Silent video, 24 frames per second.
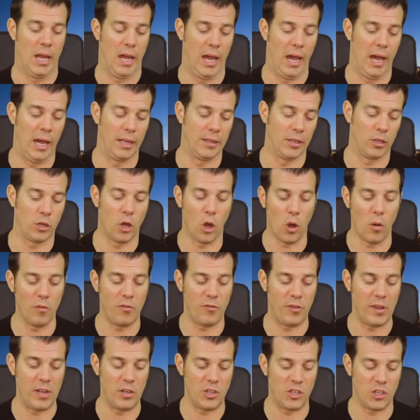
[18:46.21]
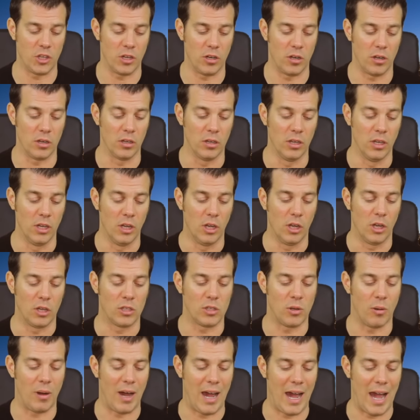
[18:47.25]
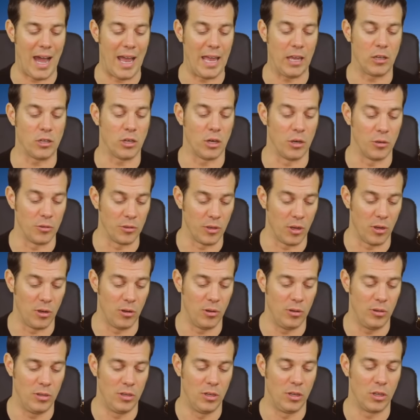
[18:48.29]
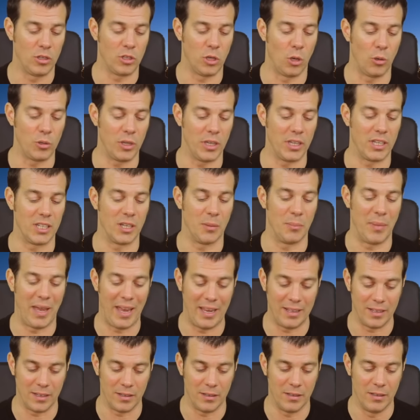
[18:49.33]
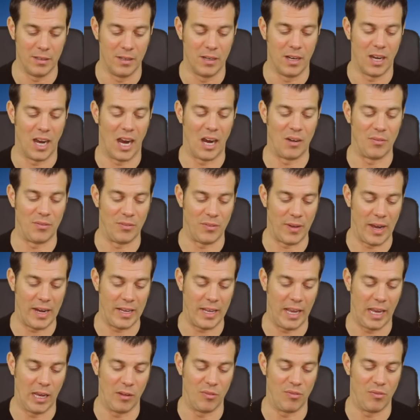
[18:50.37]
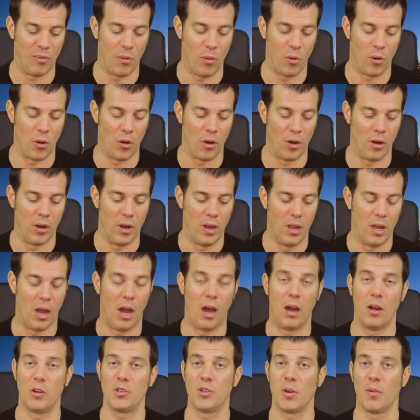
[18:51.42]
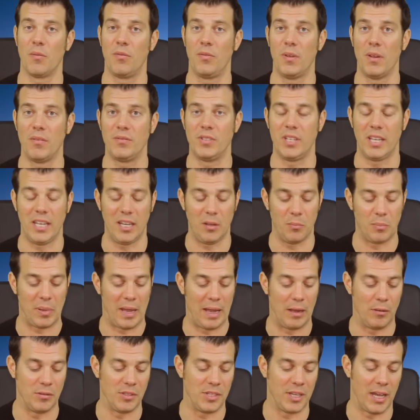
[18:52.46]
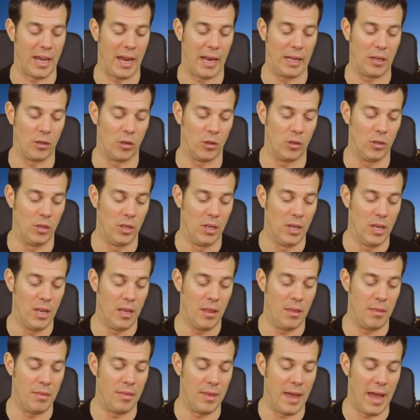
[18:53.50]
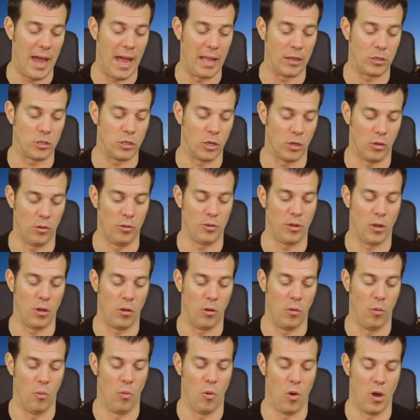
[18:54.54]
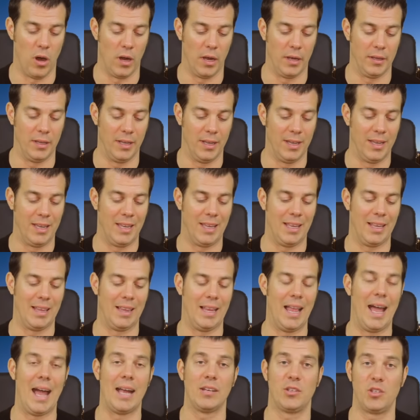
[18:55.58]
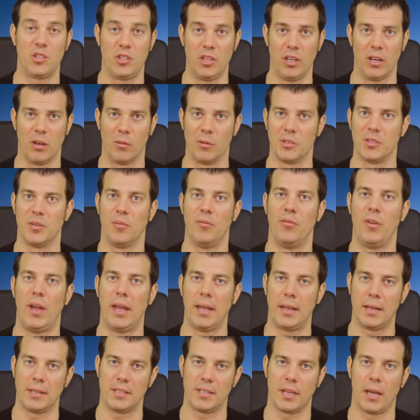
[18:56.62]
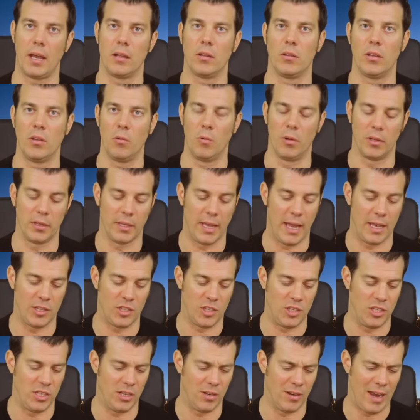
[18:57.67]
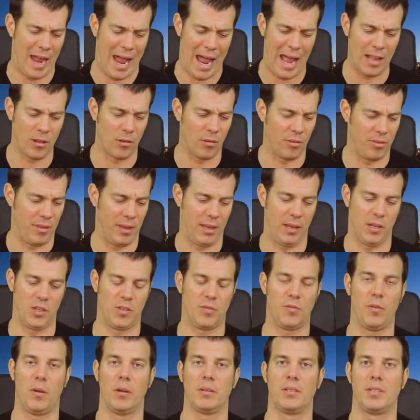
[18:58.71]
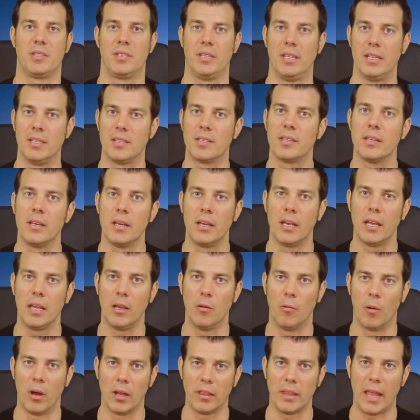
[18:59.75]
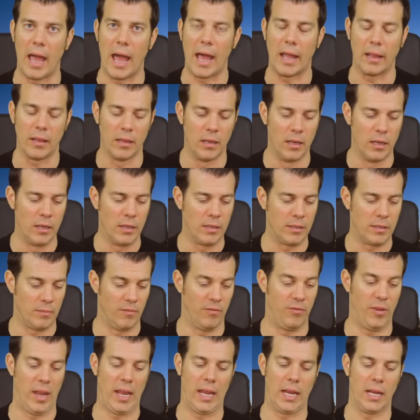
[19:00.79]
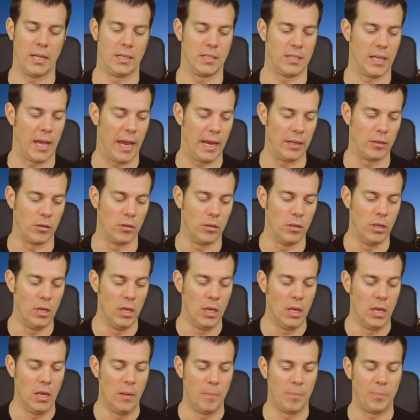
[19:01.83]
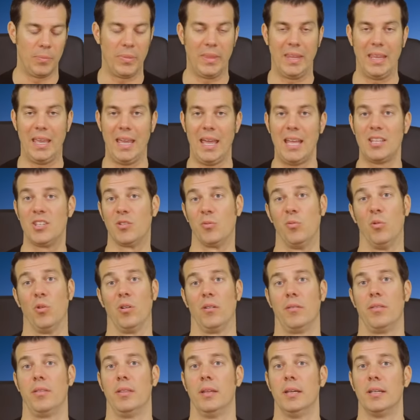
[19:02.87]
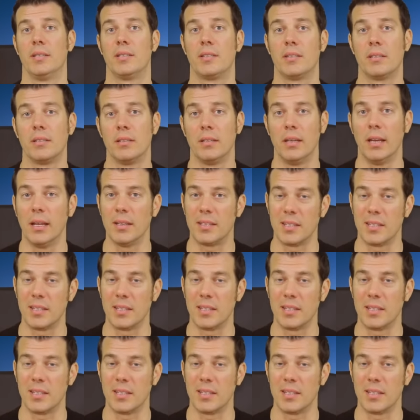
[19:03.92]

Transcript: The co-feature, Kohai Kono, Koki Kameda, are fighting for a 115-pound title that Kono won last year. It was a vacant title he won last year. I don't think he's fought since he won that vacant title. It's worthless.